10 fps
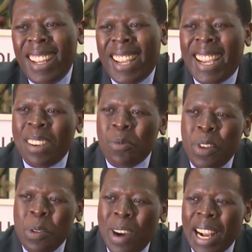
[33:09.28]
Can
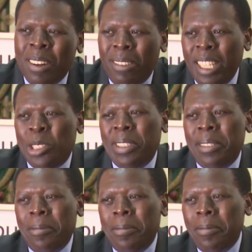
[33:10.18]
we work on this one?
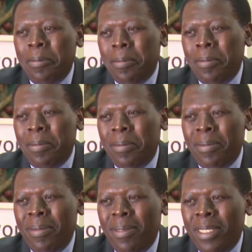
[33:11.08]

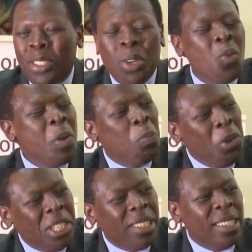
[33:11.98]
So we
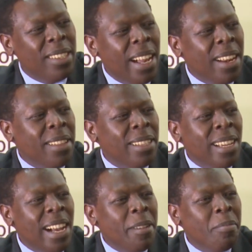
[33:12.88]
pushed it, and at the
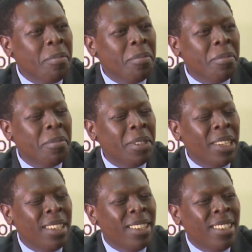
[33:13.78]
time,
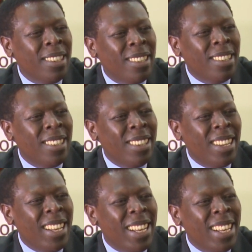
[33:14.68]

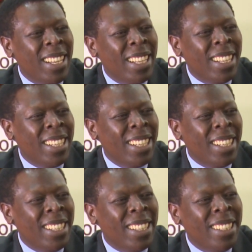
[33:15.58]

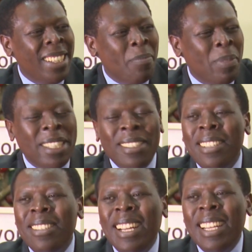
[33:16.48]
the
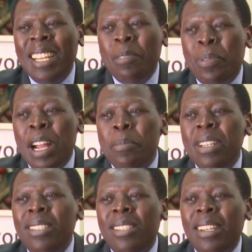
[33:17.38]
president then and prime
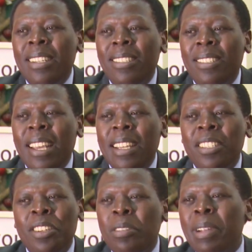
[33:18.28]
minister
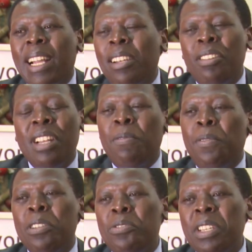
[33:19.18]
said, no, we cannot
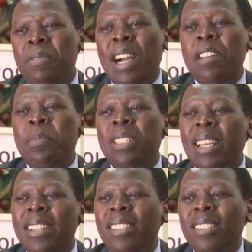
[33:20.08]
afford
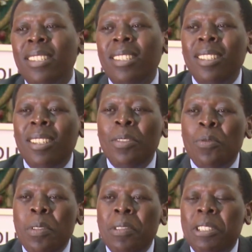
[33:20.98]
25%.
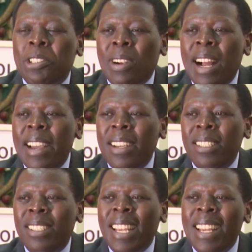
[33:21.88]
We will try
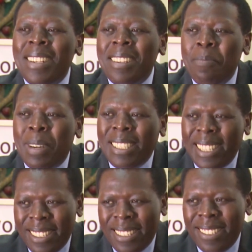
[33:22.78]

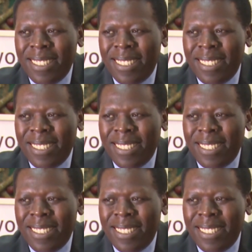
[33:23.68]
10%.